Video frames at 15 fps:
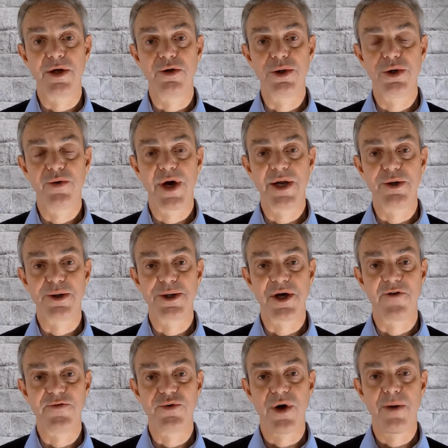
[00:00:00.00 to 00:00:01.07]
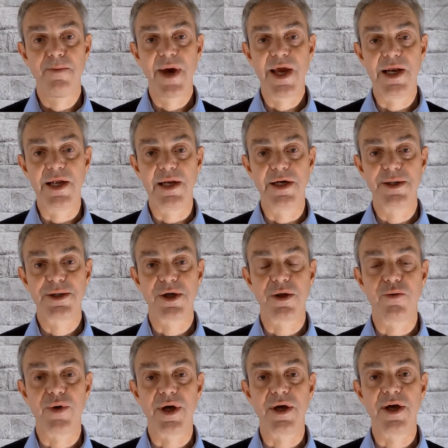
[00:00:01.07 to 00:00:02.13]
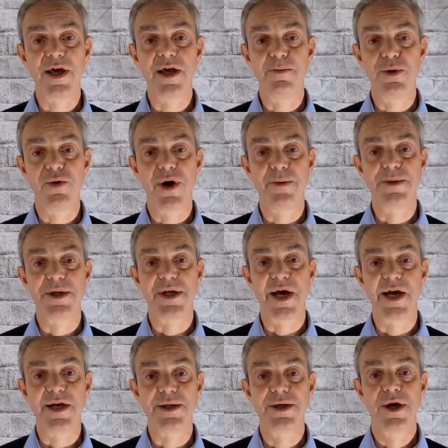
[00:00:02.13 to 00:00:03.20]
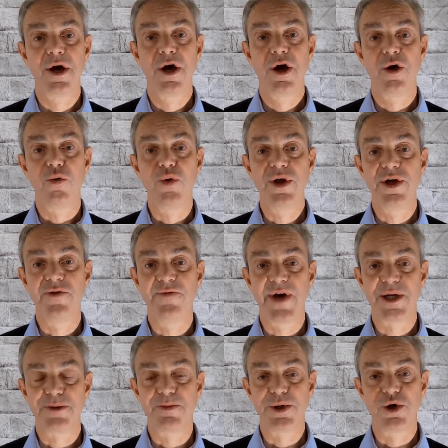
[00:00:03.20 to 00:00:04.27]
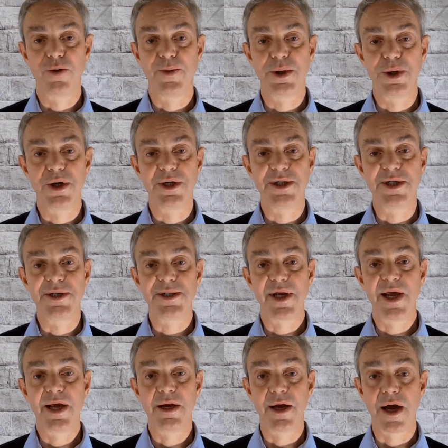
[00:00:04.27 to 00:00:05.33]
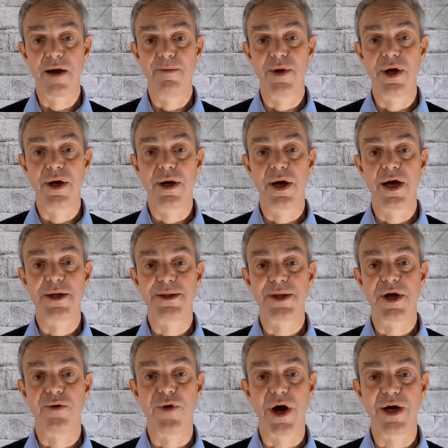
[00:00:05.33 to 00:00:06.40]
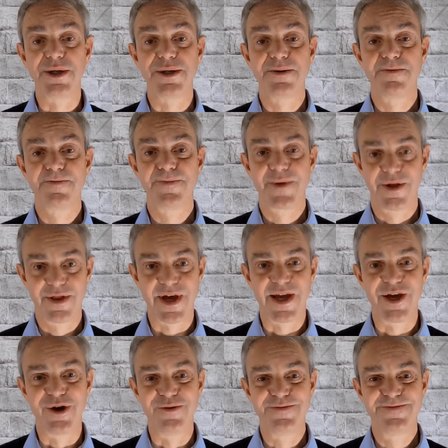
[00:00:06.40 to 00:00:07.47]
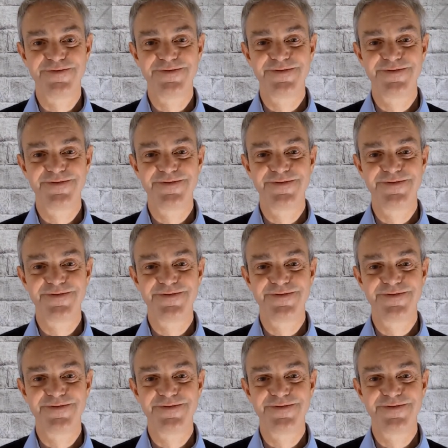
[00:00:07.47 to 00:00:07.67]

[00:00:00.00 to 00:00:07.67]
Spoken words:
that you do add yourself to our mailing list so that we can keep you up to date with investment opportunities in Gambia as they arise. Thank you.